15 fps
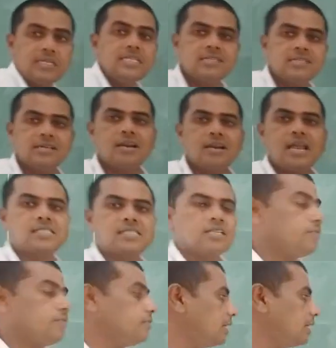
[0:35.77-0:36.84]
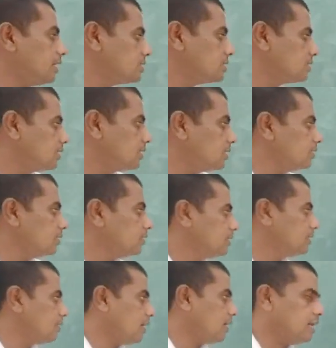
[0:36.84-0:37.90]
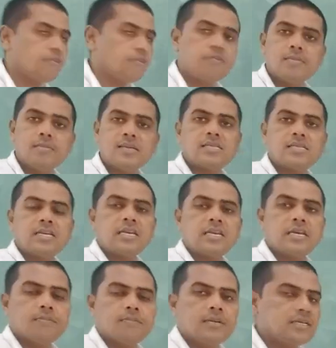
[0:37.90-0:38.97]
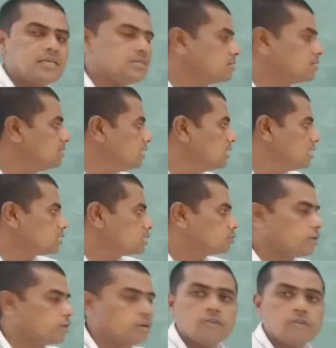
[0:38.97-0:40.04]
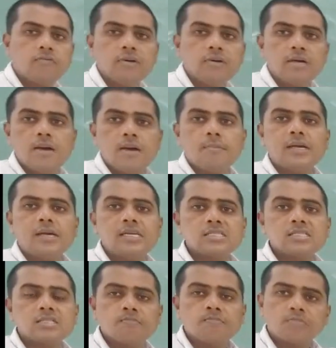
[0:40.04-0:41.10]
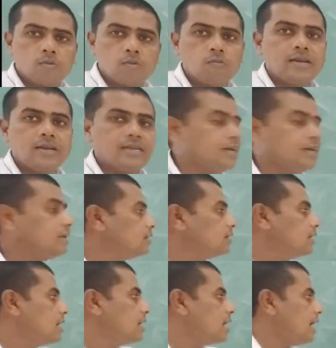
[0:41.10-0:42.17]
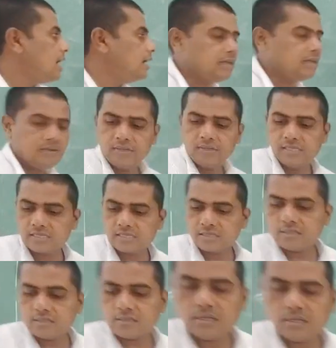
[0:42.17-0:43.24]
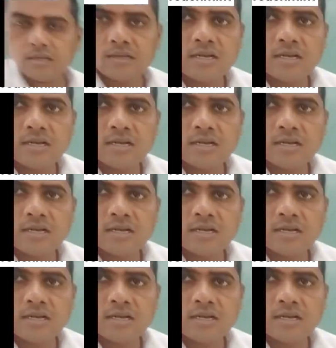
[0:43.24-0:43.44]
In general, actually, we consider the value of imaginary number is square root of minus 1 here, and we discussed